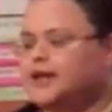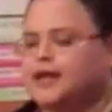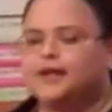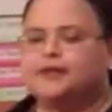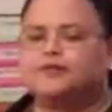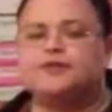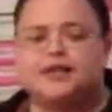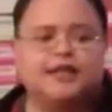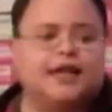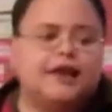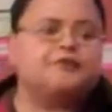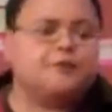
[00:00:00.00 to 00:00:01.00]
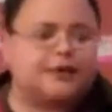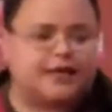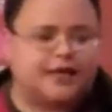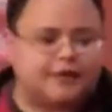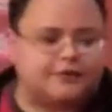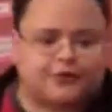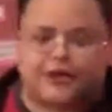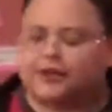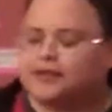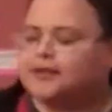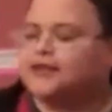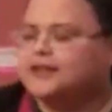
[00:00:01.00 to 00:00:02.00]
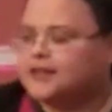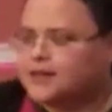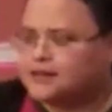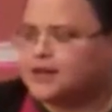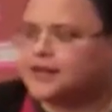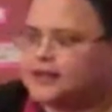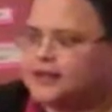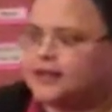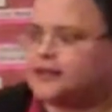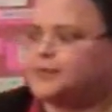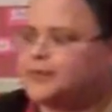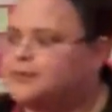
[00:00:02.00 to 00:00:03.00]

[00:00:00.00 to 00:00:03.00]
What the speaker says: and really everybody had a friend in Jonathan Osby. I